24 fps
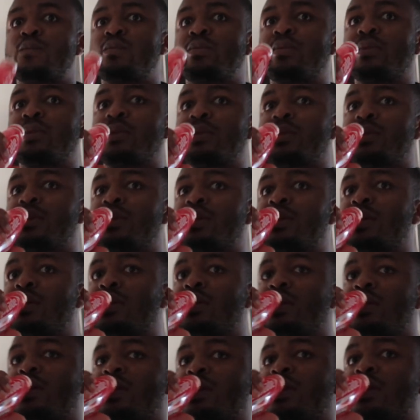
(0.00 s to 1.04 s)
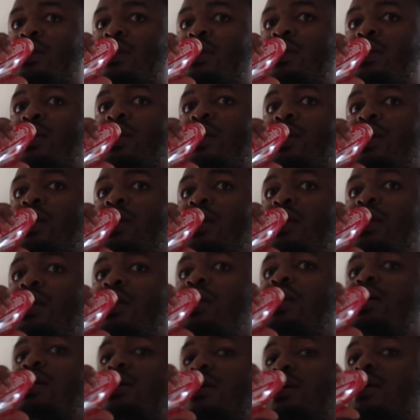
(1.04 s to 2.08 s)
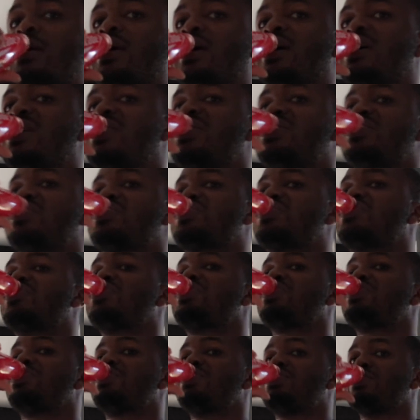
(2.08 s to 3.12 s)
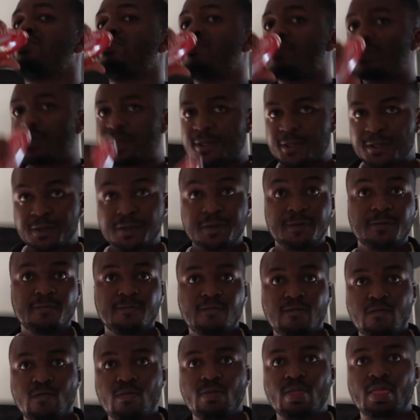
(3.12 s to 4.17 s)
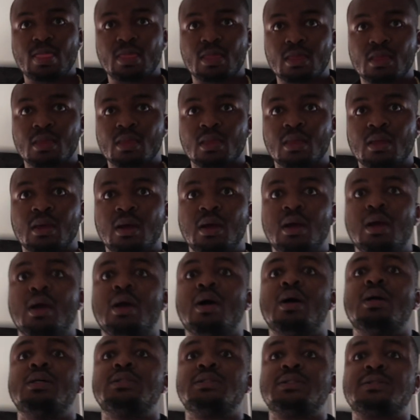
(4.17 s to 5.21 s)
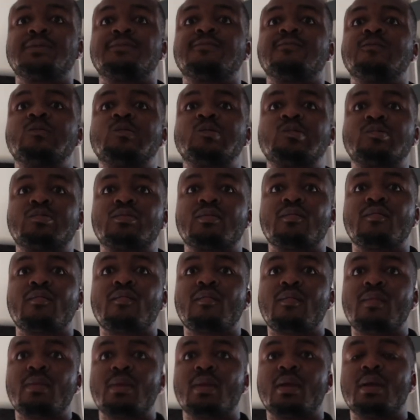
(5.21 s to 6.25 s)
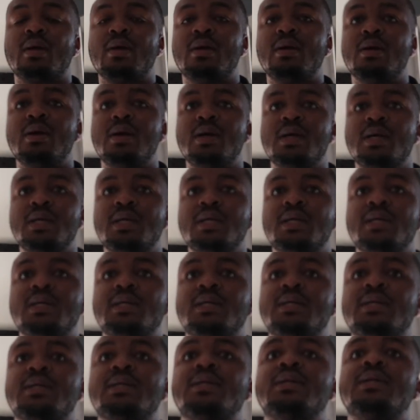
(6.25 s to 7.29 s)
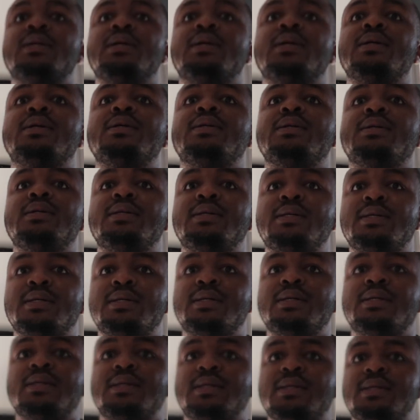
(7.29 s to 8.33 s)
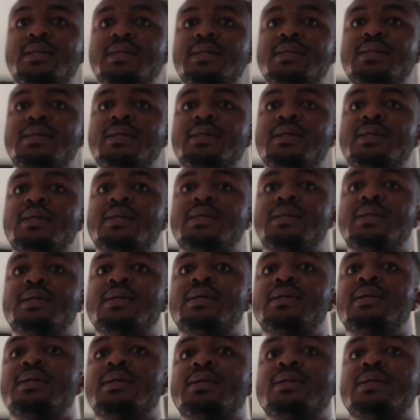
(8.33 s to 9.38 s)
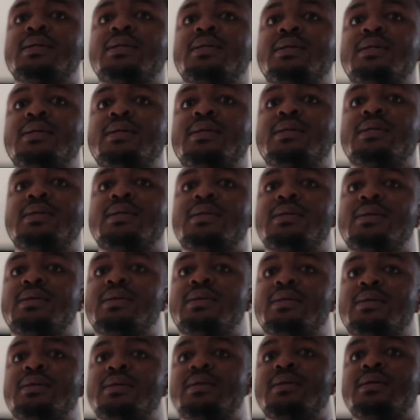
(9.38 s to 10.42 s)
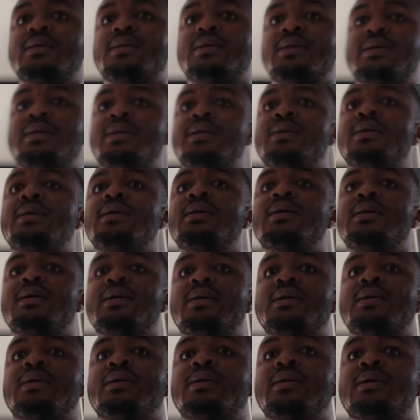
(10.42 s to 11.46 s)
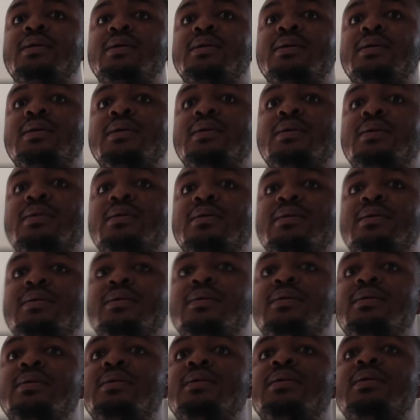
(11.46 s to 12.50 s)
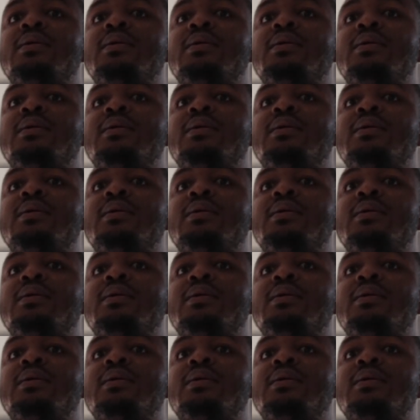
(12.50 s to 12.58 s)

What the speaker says: have had to be dropped considerably because of the lack of guests. Obviously, there's no tourist guests now, so we're not hitting that type of audience. We're hitting more of a tradesman